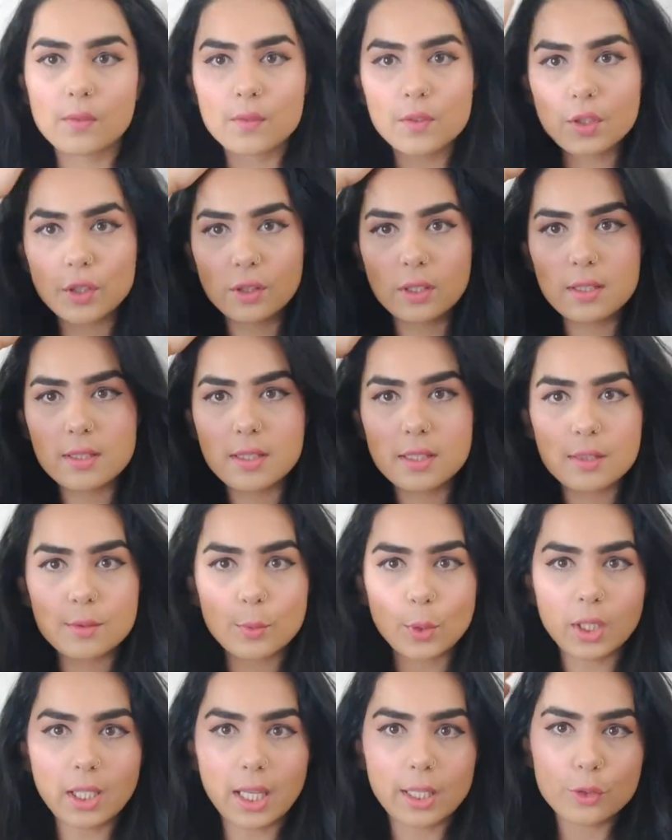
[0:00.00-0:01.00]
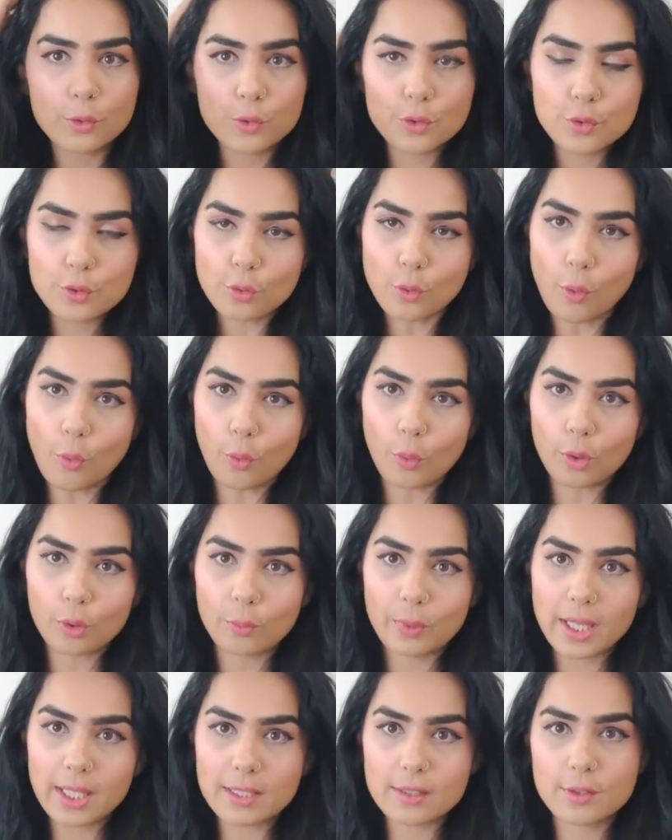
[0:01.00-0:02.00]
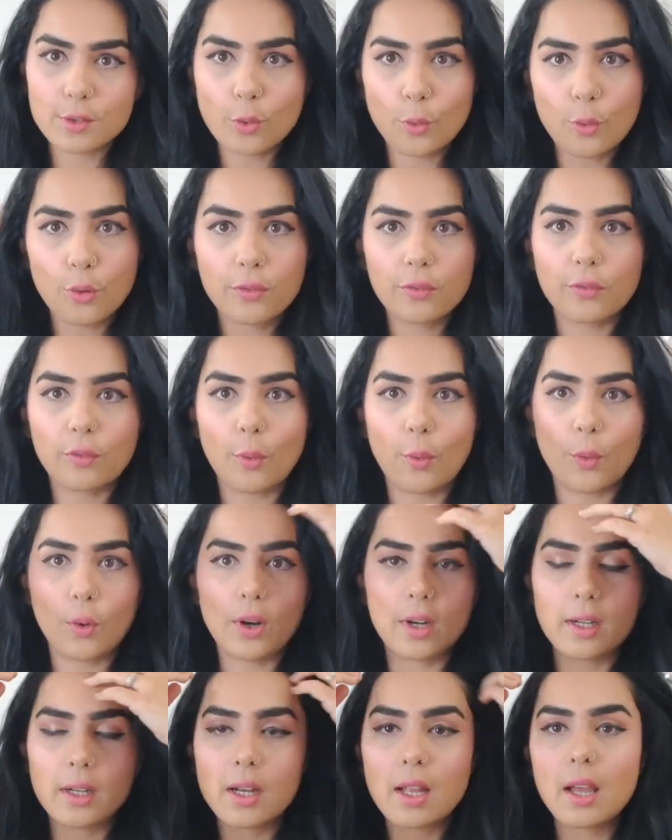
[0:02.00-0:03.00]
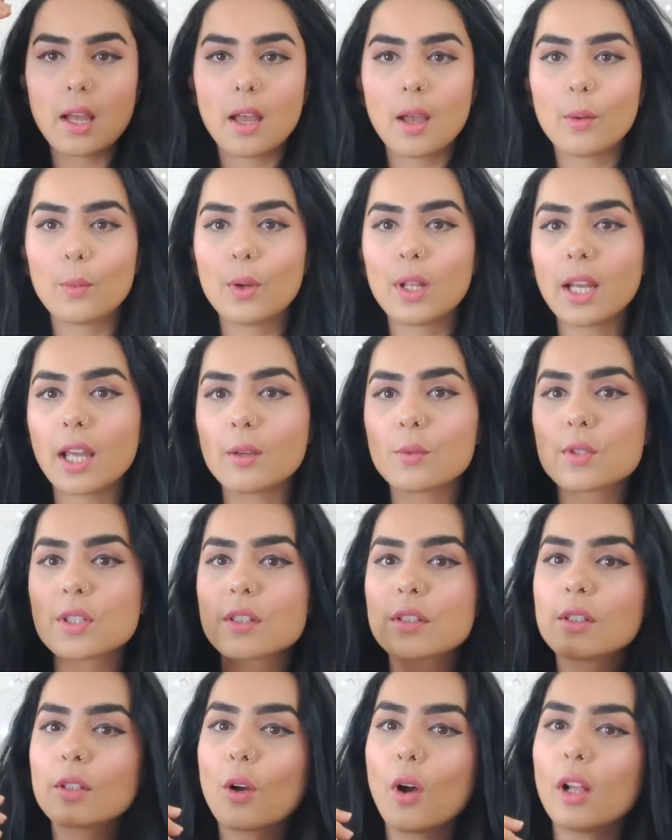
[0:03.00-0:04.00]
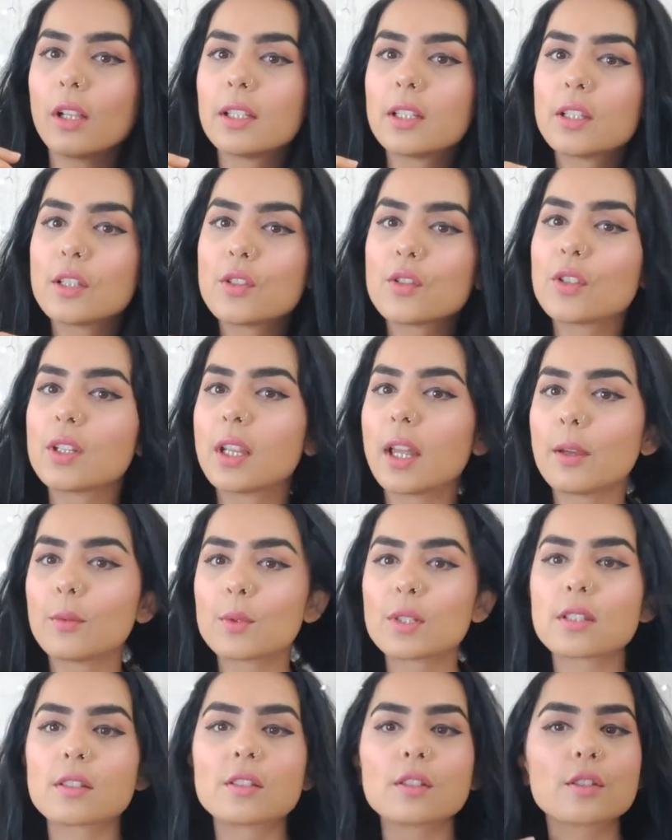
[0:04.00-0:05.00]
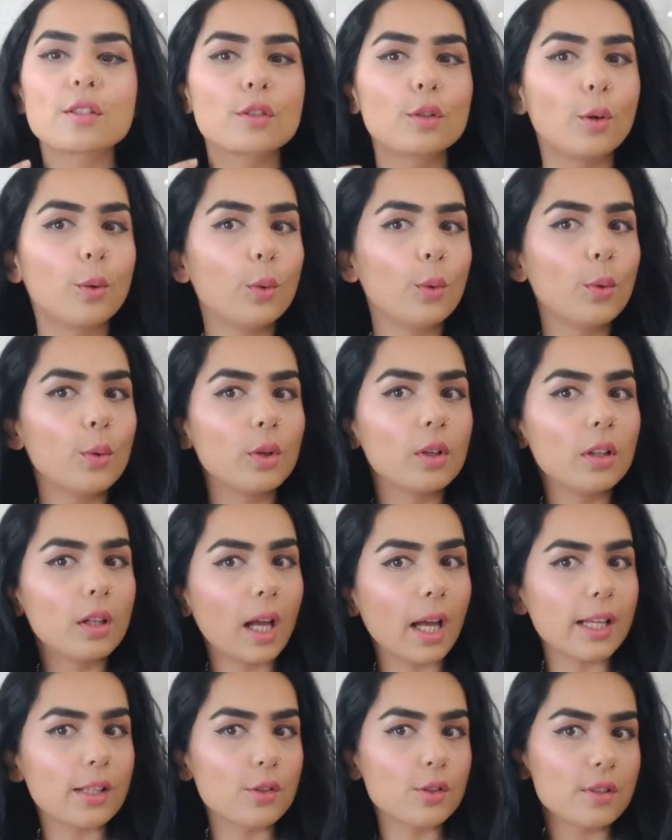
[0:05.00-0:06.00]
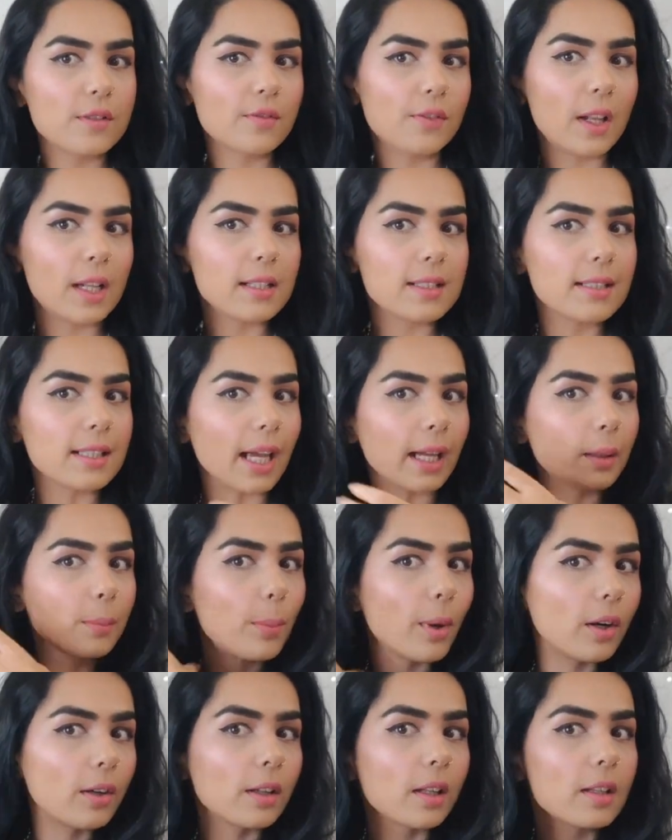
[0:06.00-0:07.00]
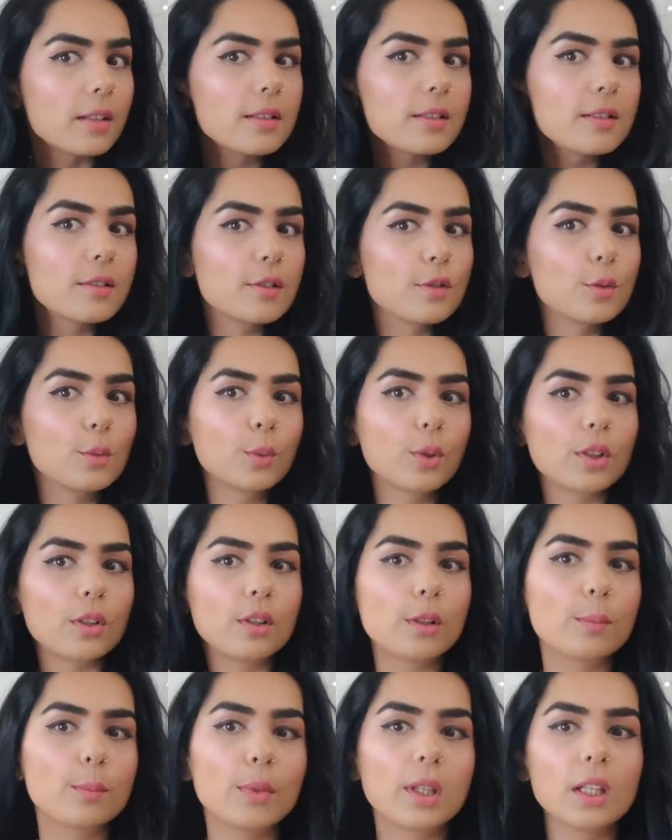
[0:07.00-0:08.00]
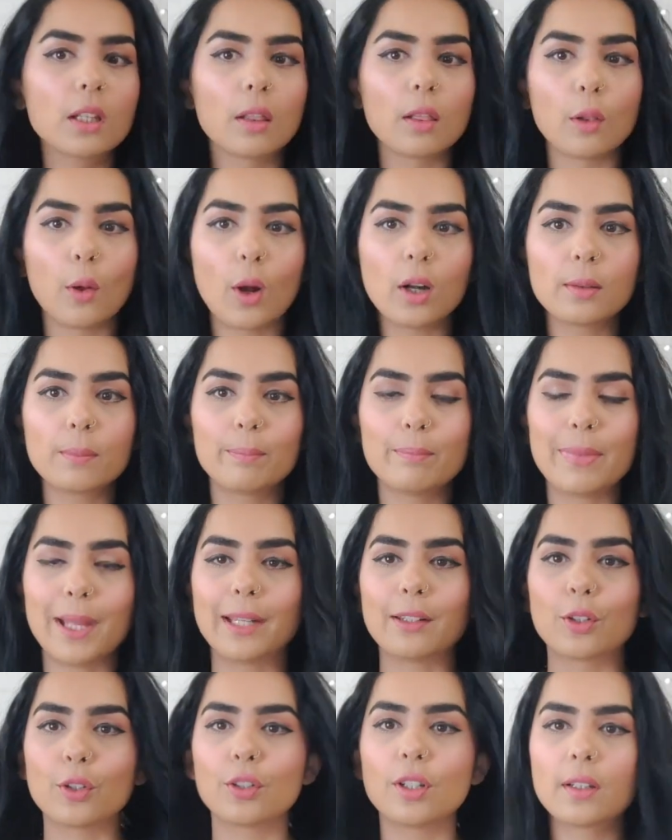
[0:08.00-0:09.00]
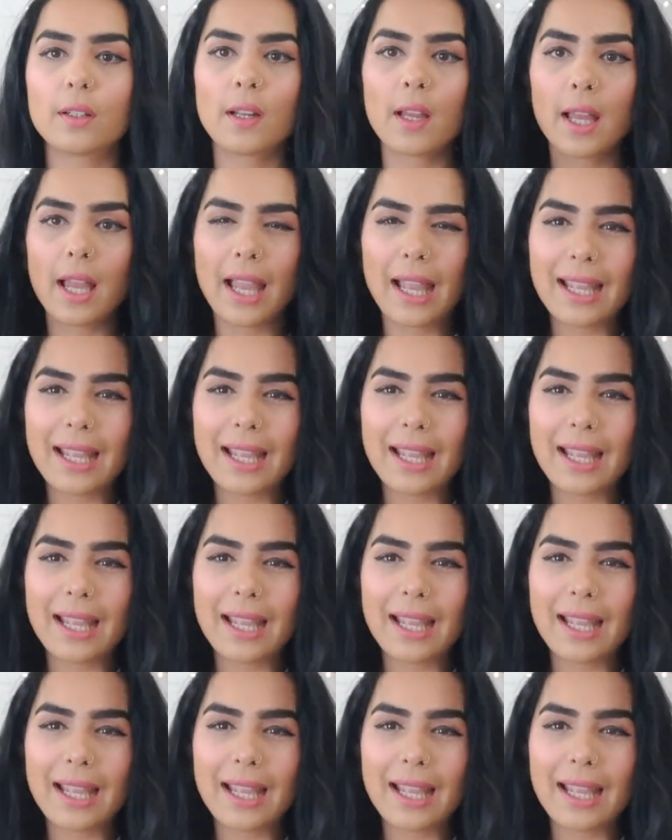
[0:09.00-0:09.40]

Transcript: So this is what I used to always go for when I was in college and I was in school. I just felt side parting suited me a lot better.